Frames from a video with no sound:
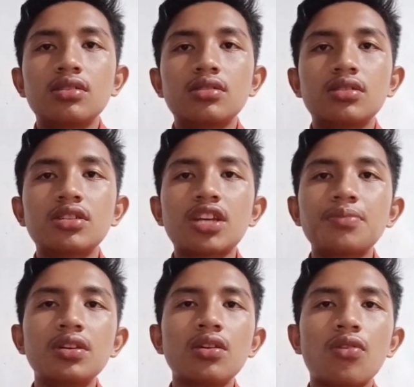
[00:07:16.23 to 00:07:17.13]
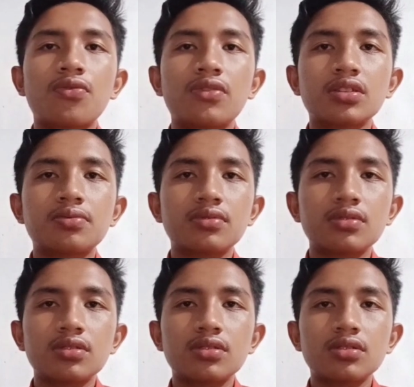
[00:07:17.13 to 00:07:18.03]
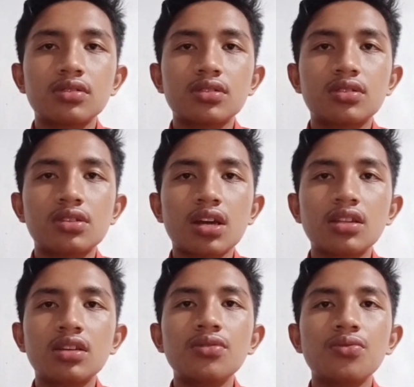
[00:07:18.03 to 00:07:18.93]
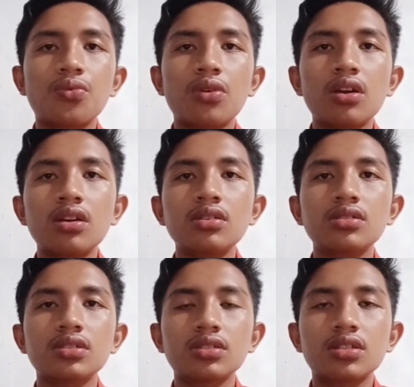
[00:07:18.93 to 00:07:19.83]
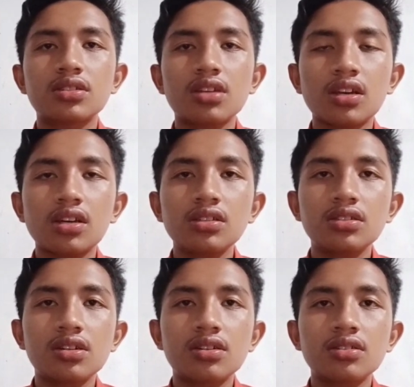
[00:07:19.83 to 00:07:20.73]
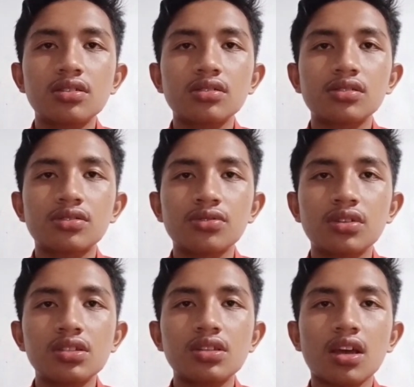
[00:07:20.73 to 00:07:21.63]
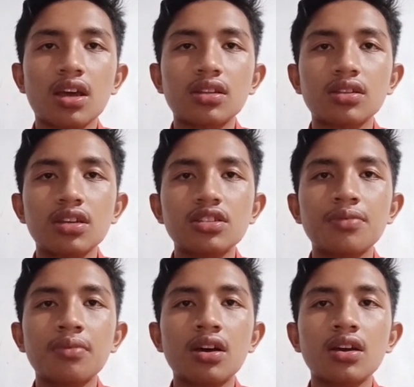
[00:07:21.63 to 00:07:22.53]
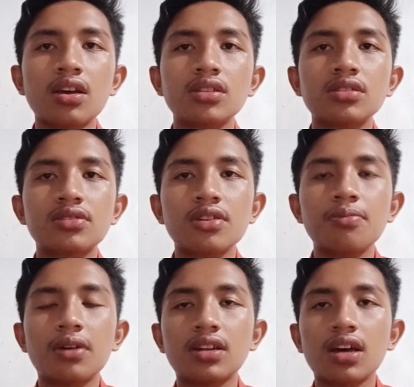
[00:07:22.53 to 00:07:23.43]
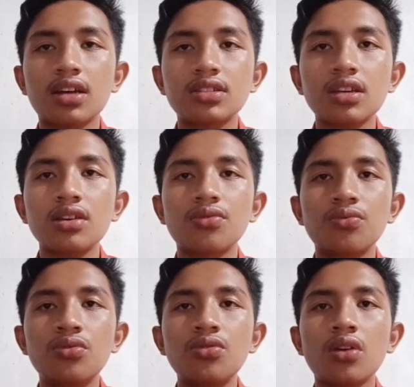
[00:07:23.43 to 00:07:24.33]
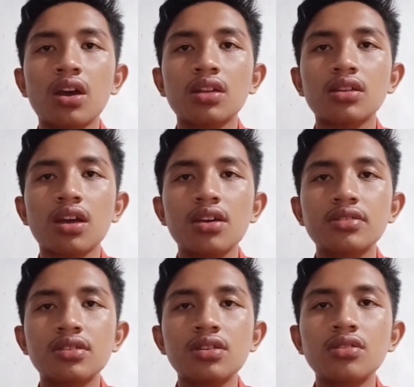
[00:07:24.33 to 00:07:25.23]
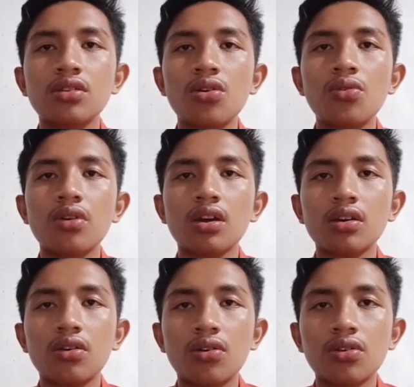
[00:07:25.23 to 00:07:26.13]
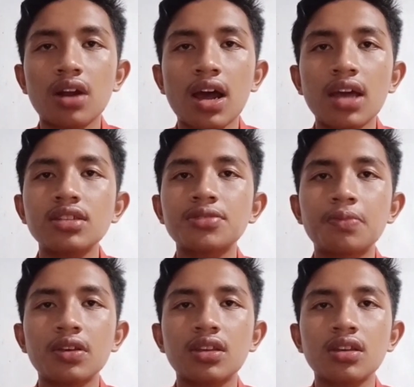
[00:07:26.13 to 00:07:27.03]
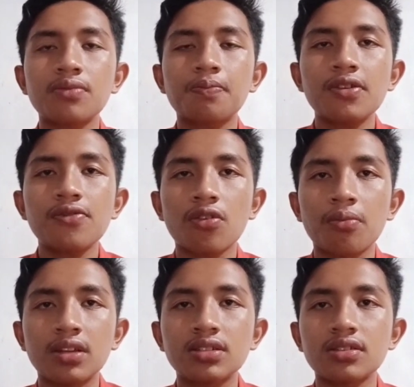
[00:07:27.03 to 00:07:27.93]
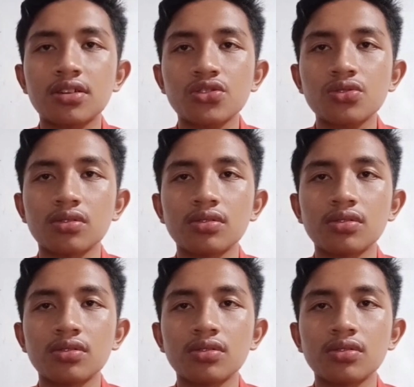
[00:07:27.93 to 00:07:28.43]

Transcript: The subject of this study were the second year students at SMA N3 Banda Aceh who had either low or high speaking performance result.